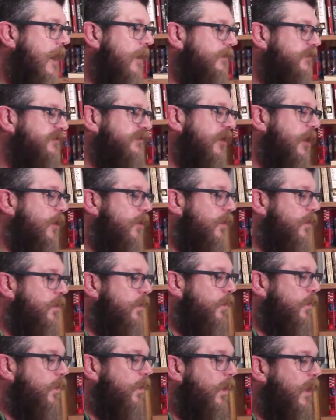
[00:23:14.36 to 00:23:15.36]
So
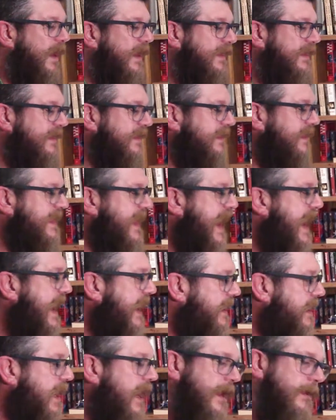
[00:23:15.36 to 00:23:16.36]
with that,